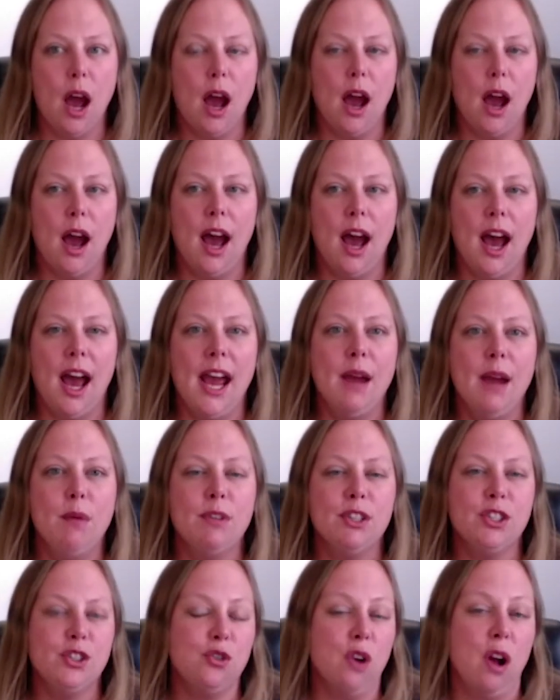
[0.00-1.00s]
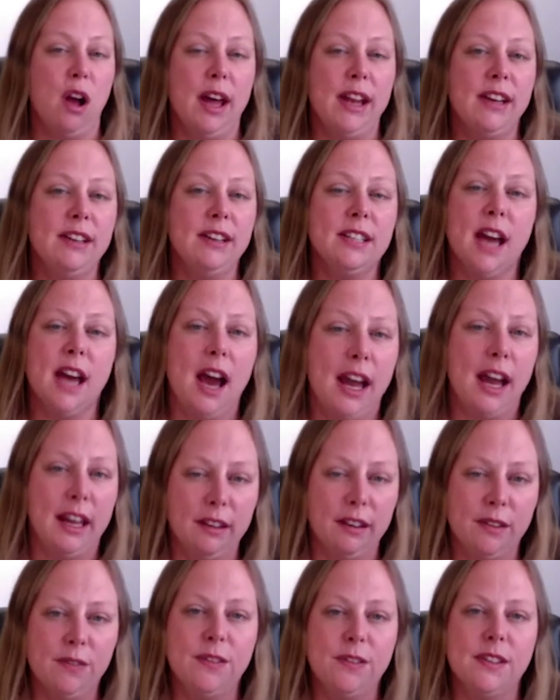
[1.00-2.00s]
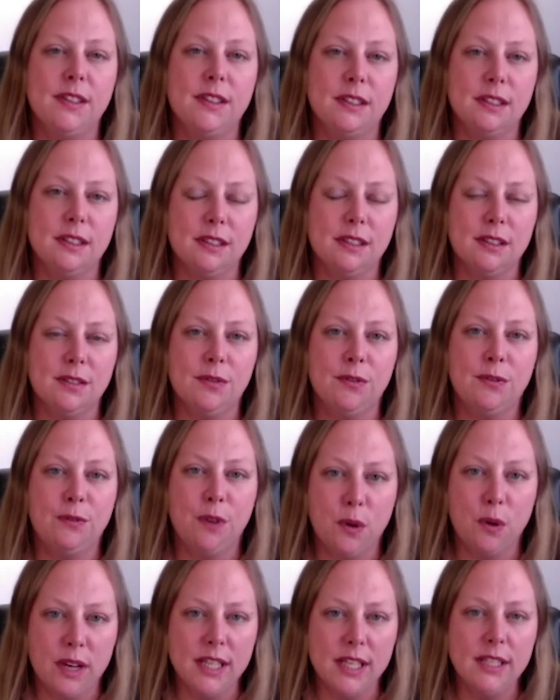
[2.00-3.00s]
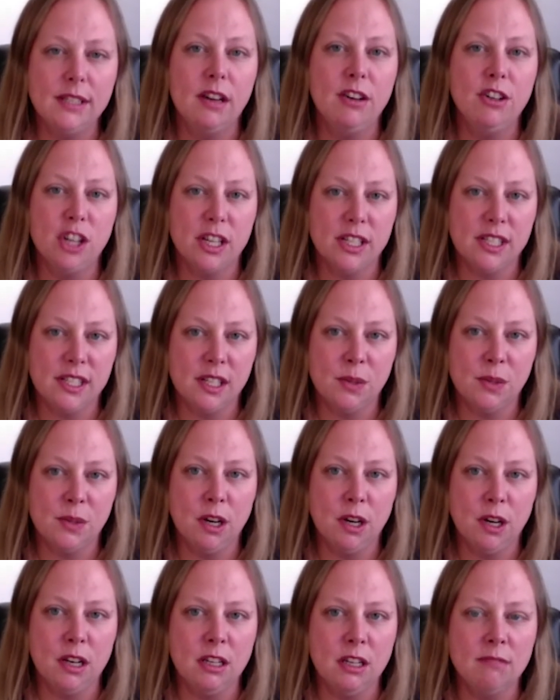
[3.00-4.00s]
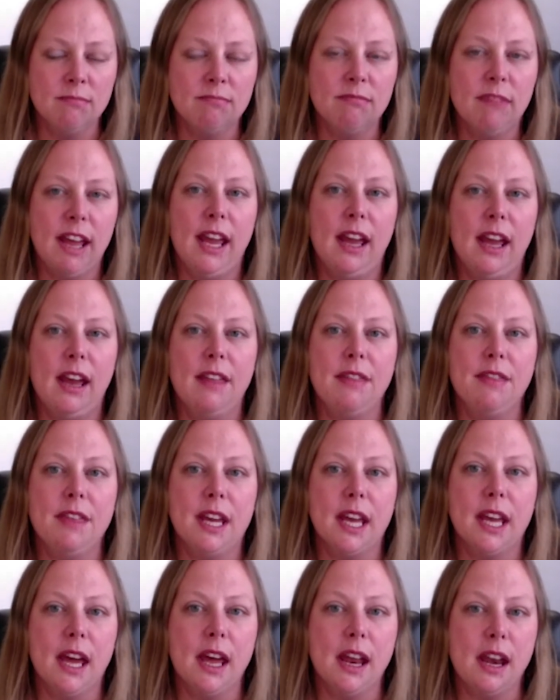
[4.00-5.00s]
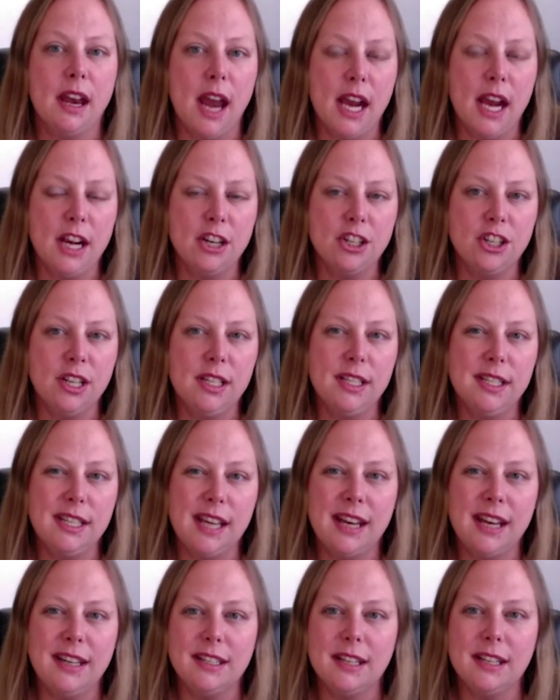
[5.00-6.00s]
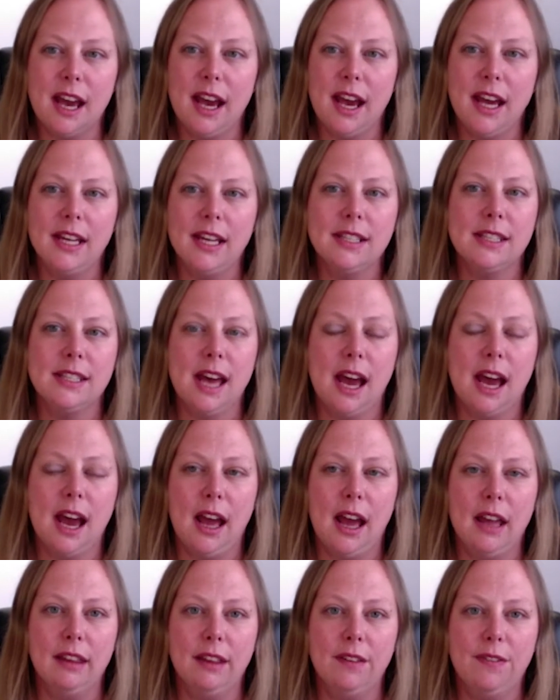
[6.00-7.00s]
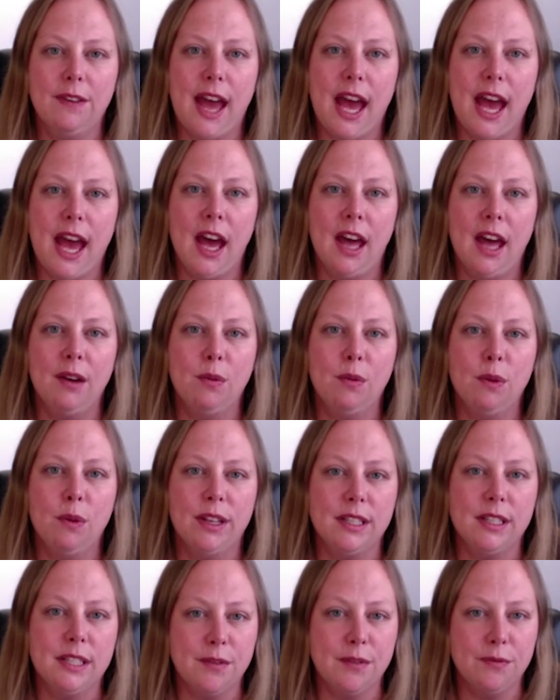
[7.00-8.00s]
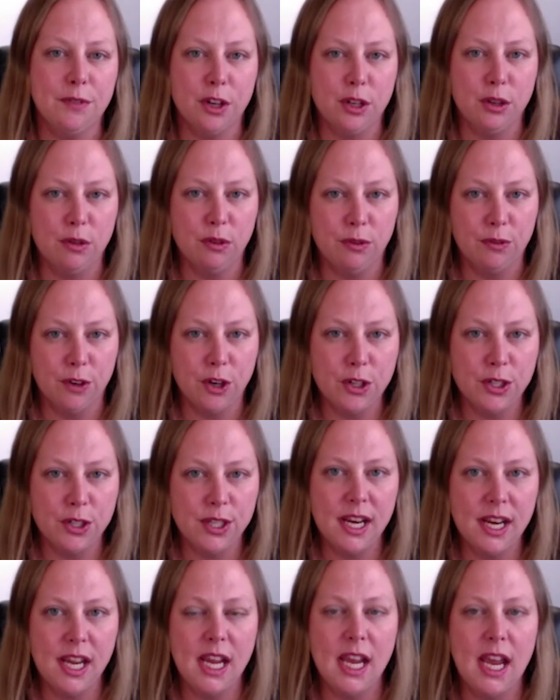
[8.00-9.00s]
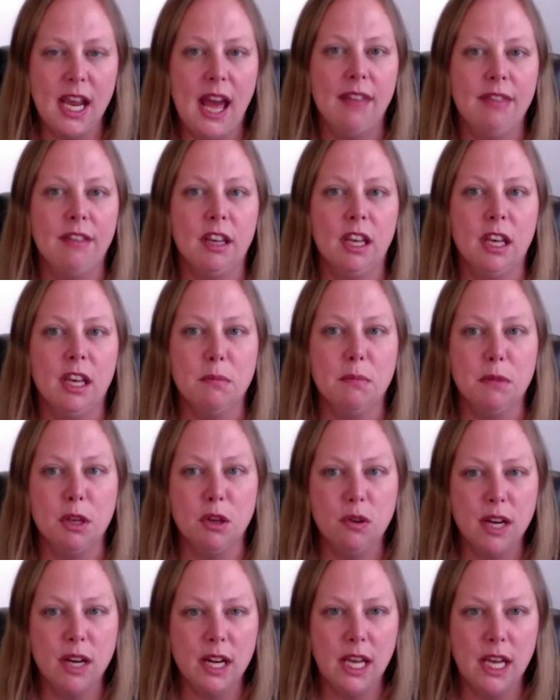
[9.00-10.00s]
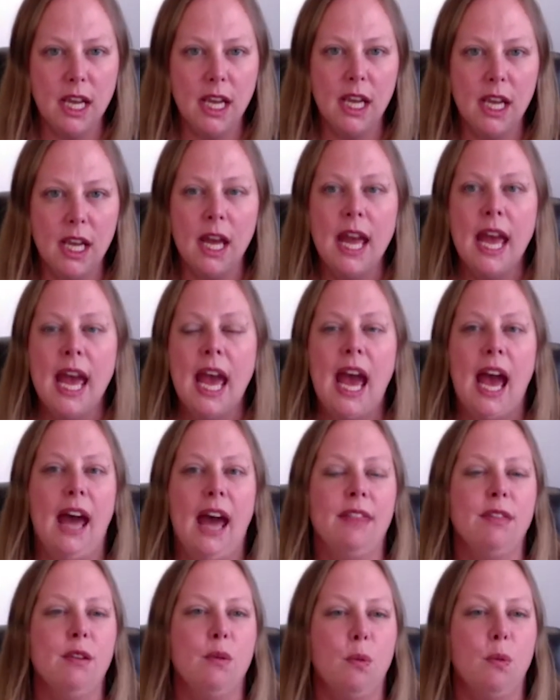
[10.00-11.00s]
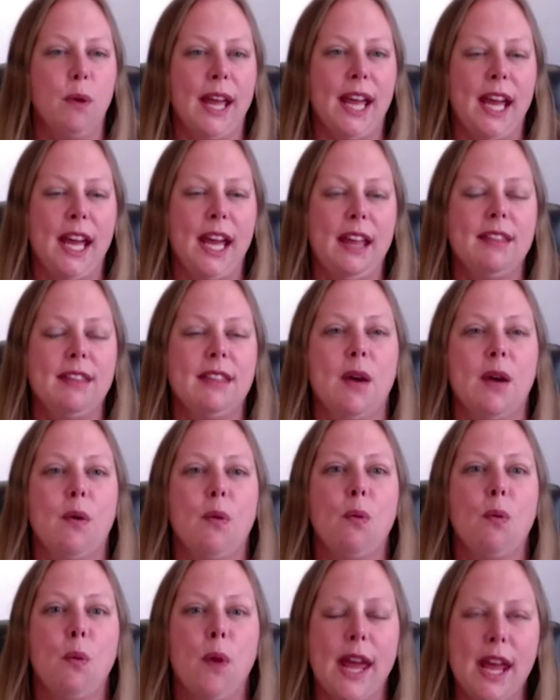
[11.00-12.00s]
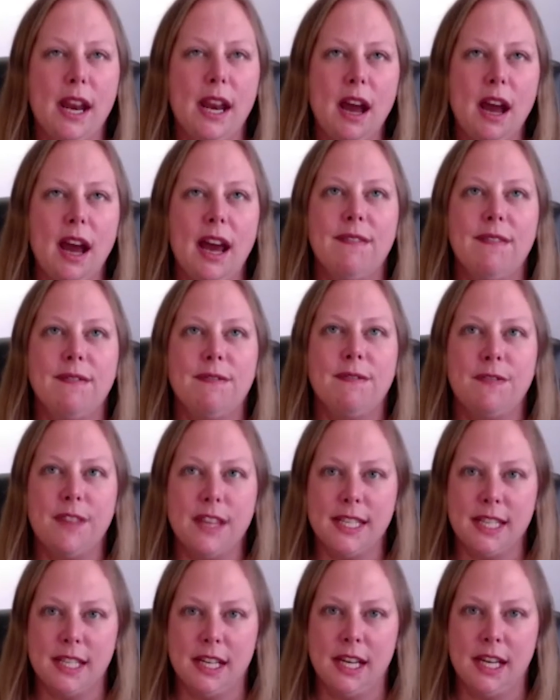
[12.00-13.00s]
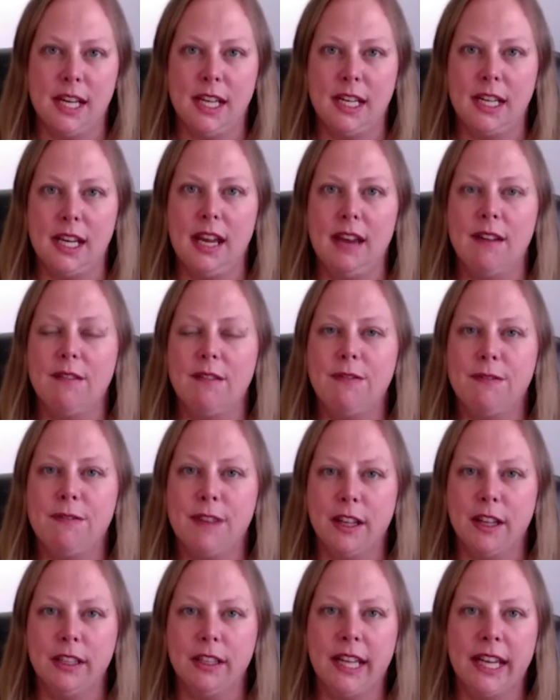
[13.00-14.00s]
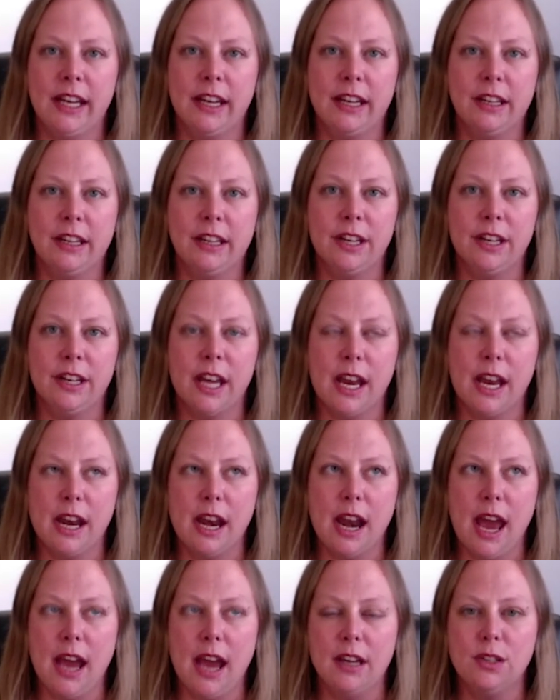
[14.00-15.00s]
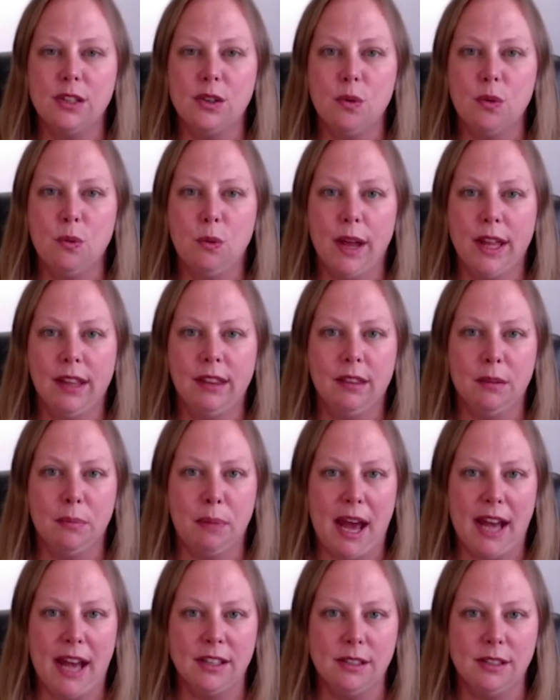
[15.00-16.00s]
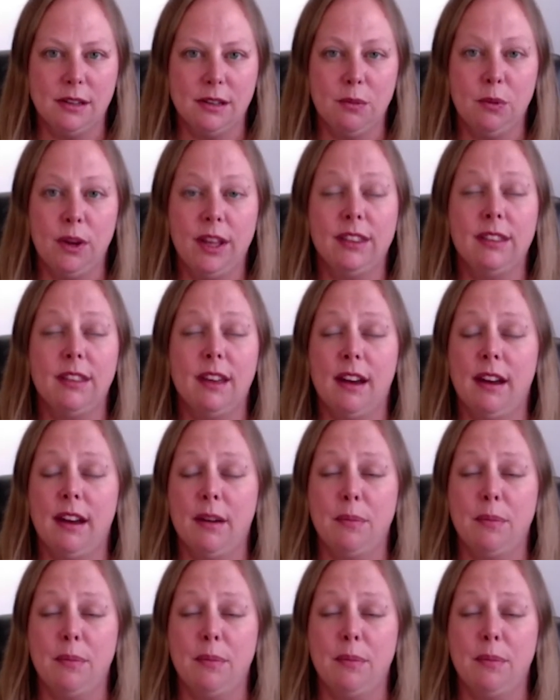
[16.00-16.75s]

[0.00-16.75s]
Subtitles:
I was drawn to Iliff's focus on justice work and the connections and ties that Iliff had with Denver University and the community, and the way that when I visited, it felt like I could connect with the